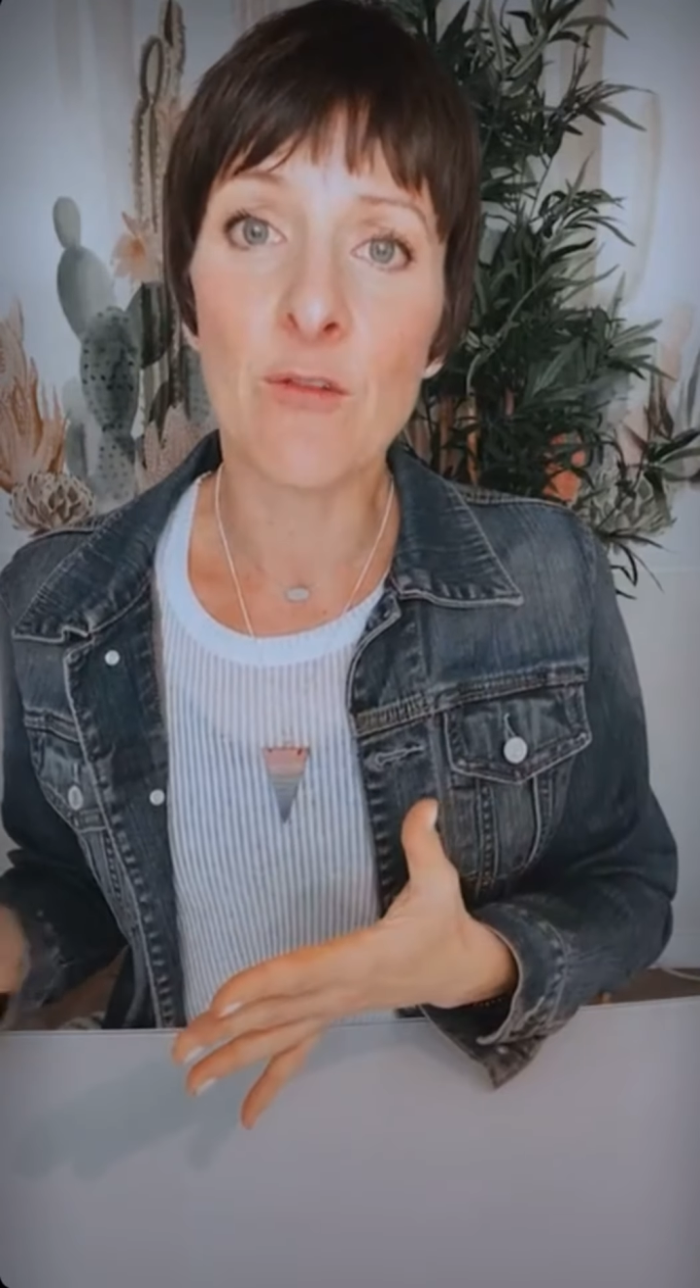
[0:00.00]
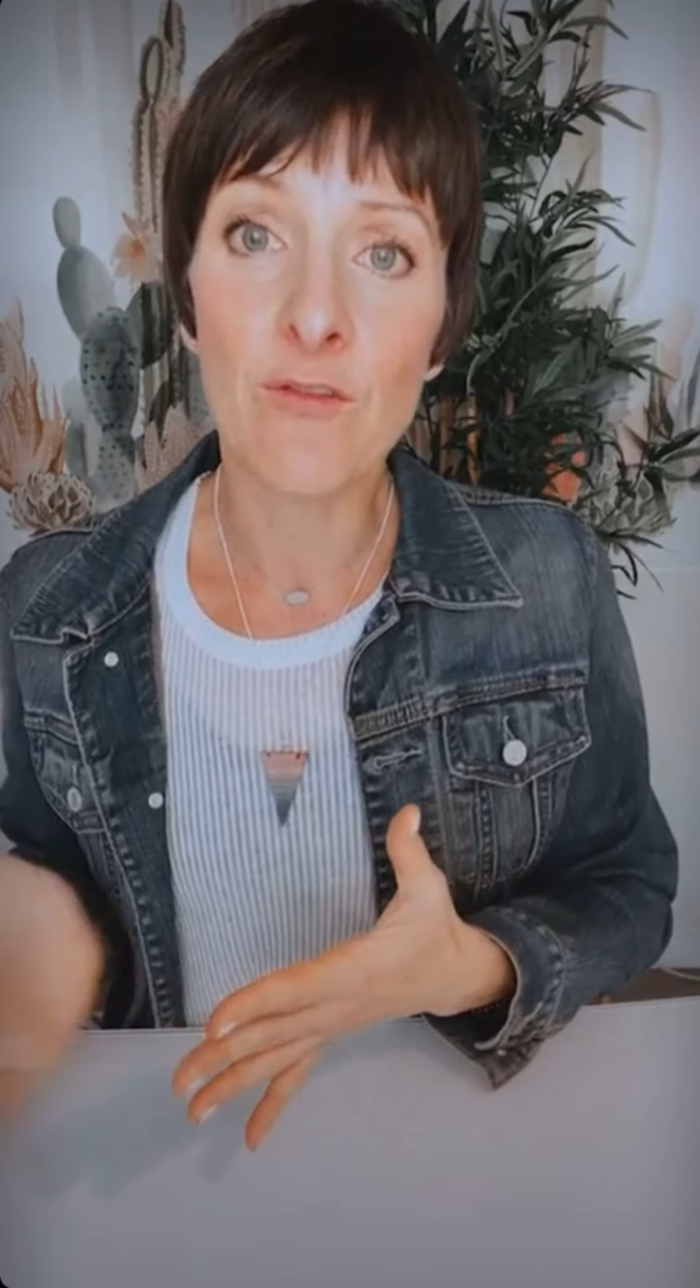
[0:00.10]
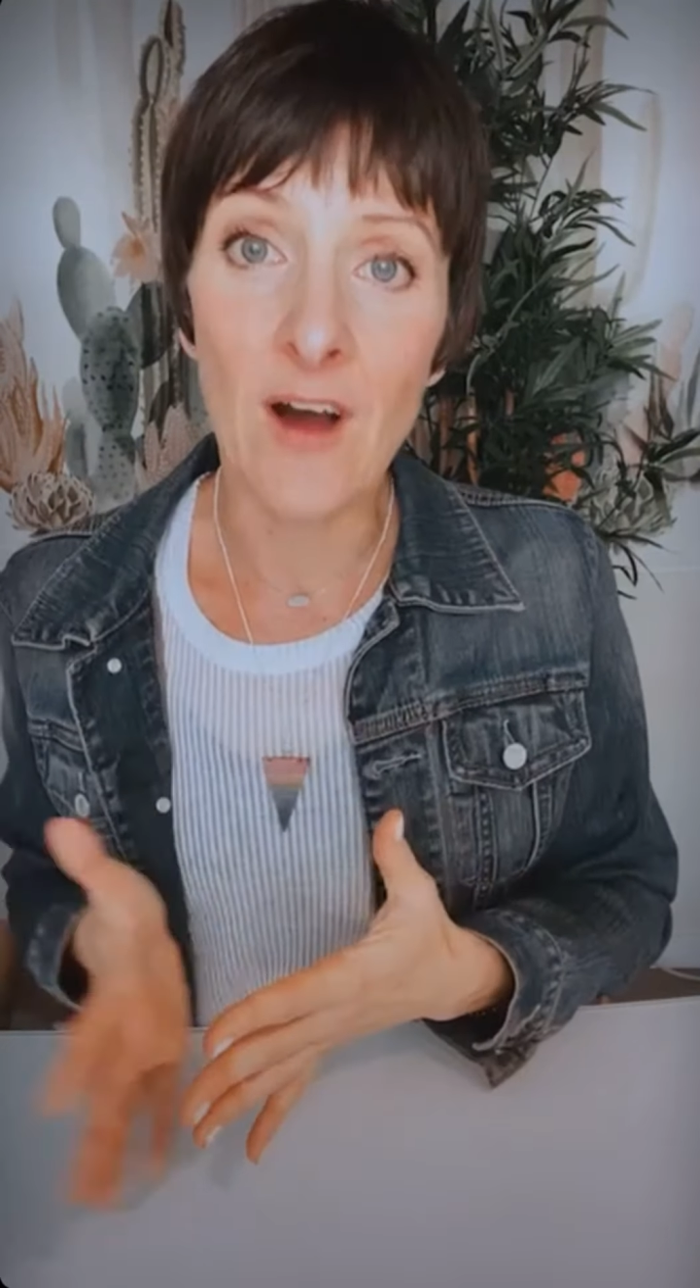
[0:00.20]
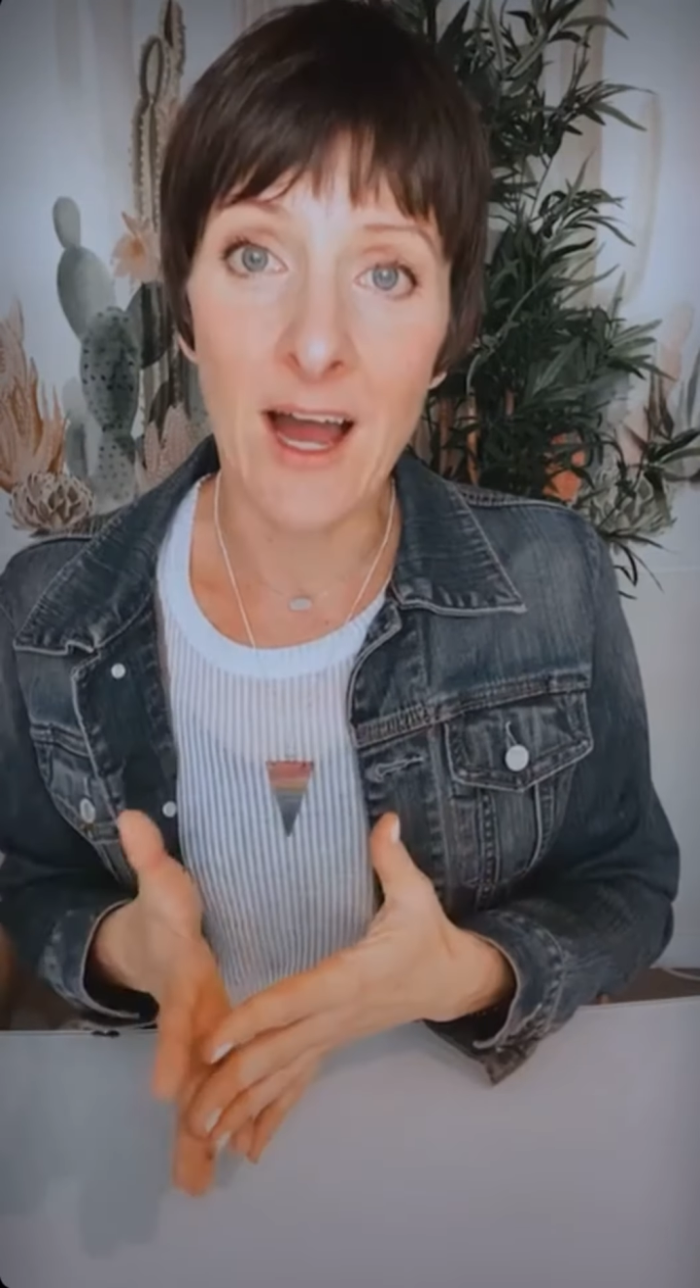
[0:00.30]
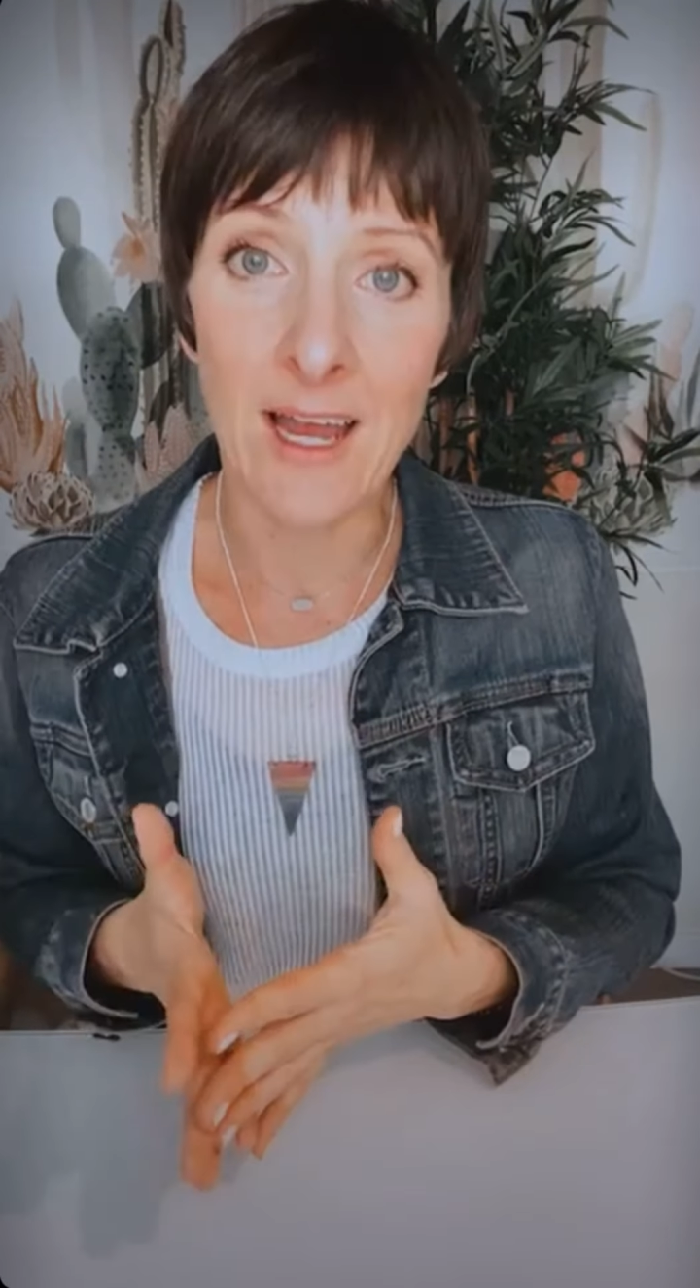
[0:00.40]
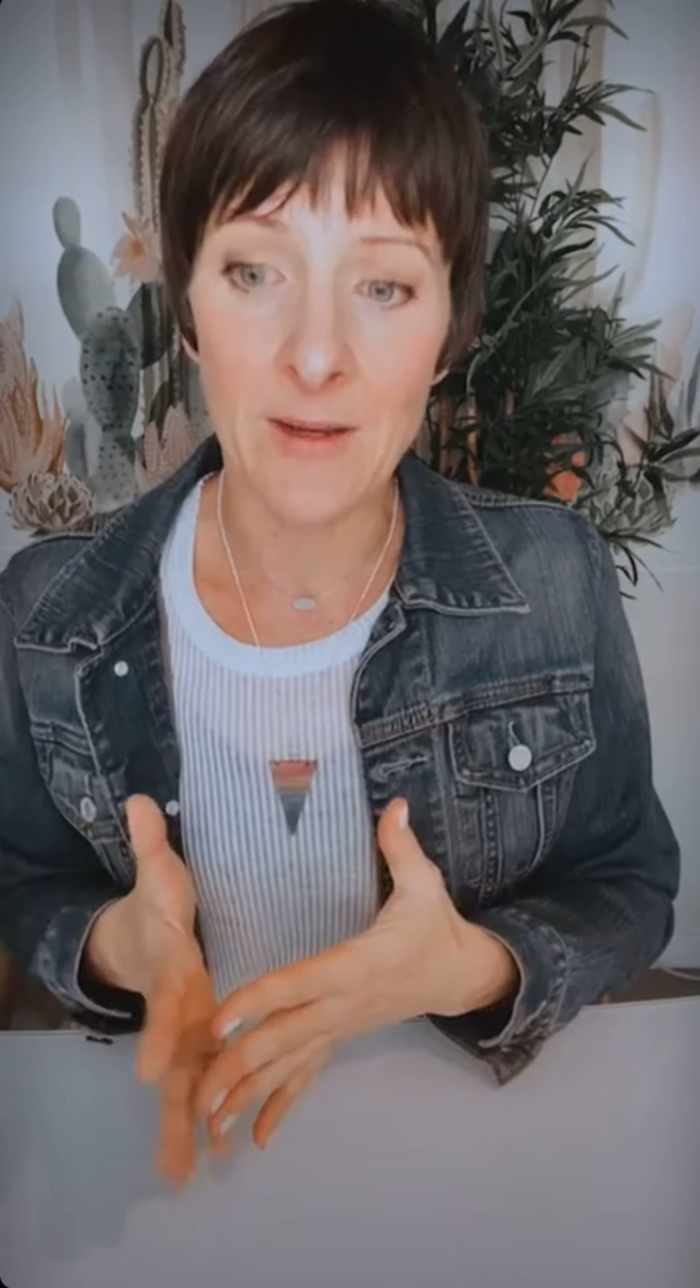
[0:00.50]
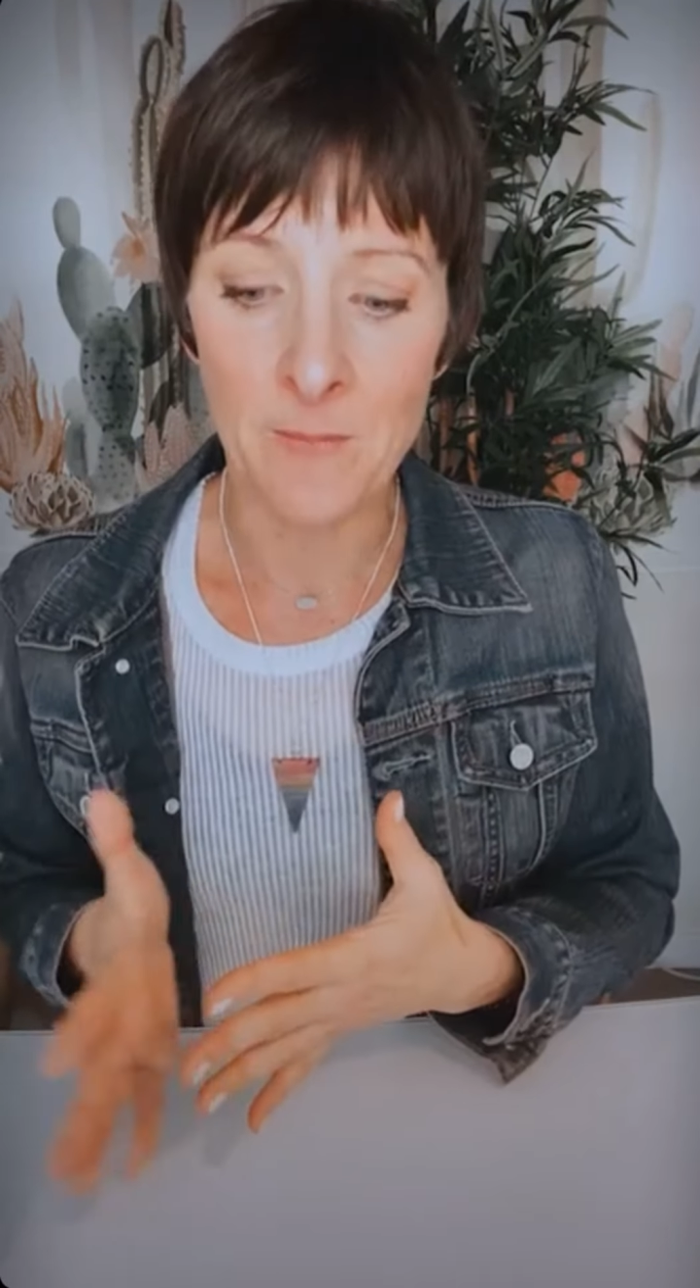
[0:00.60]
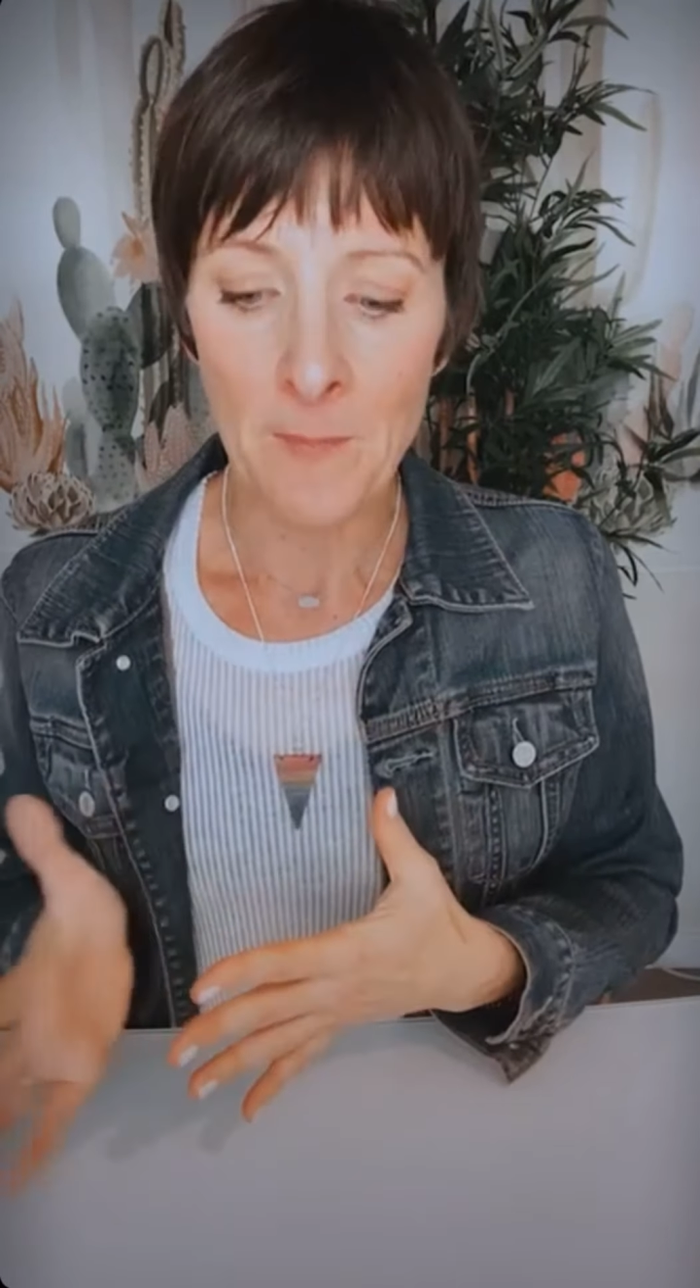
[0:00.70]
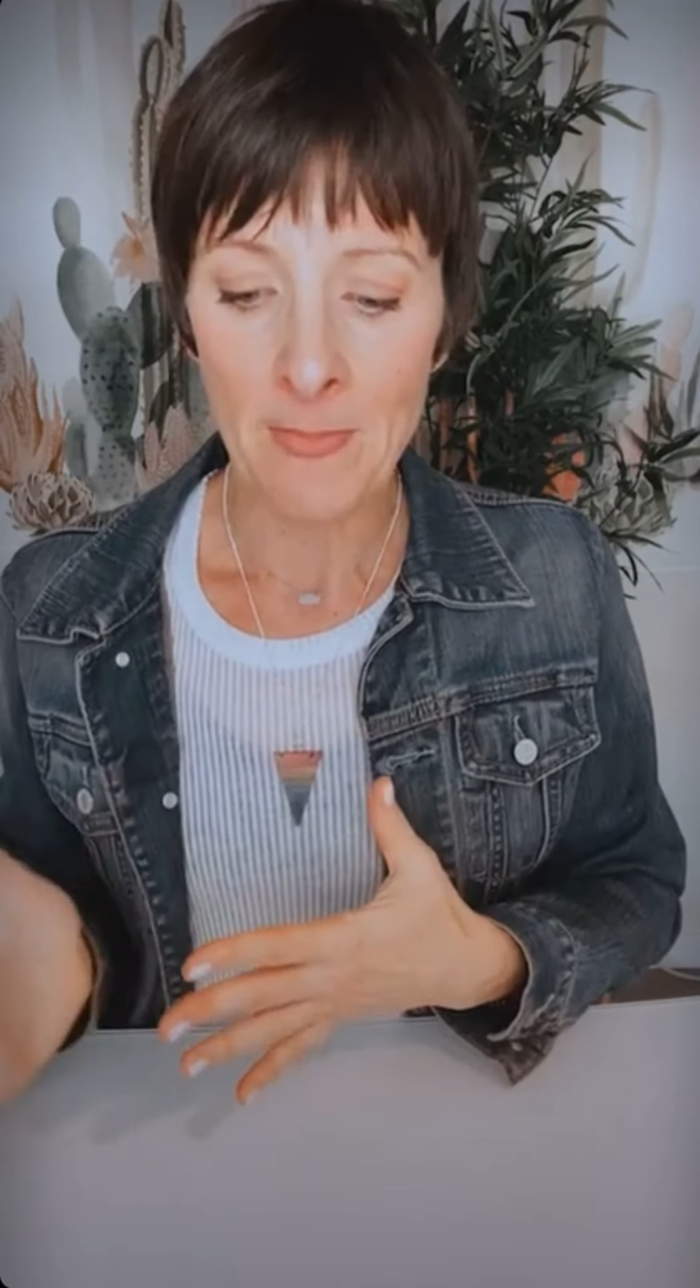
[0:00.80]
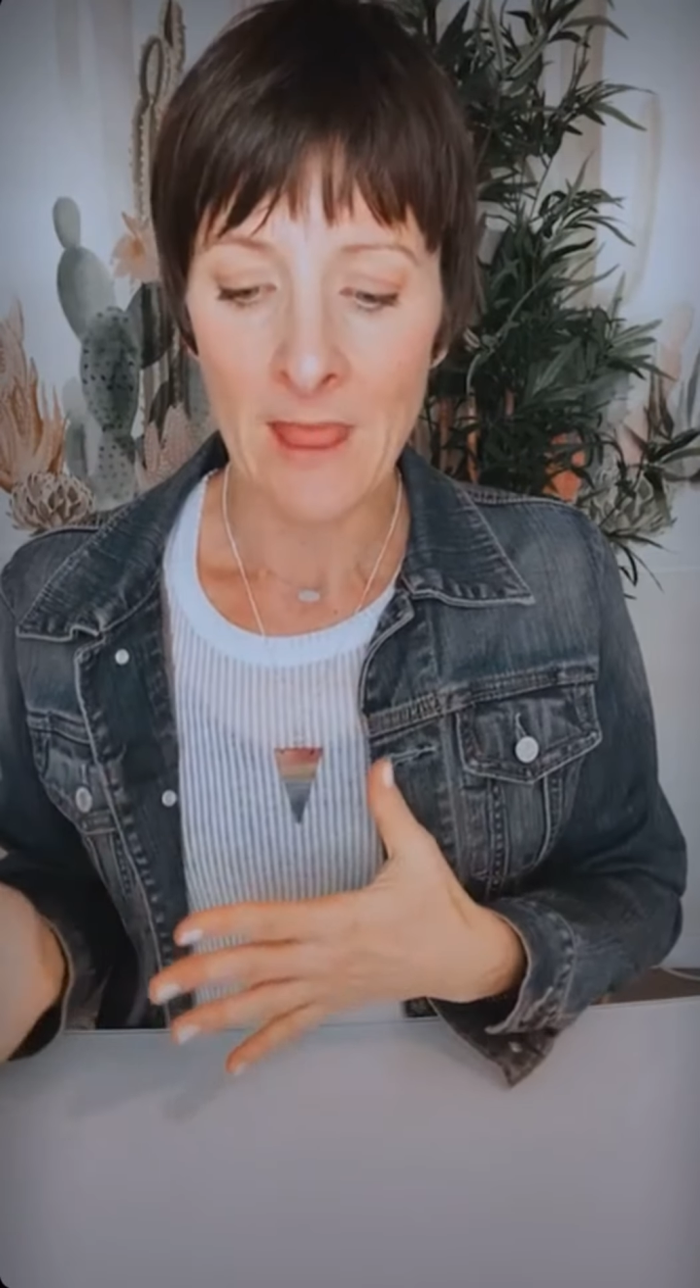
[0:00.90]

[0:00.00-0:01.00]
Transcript: find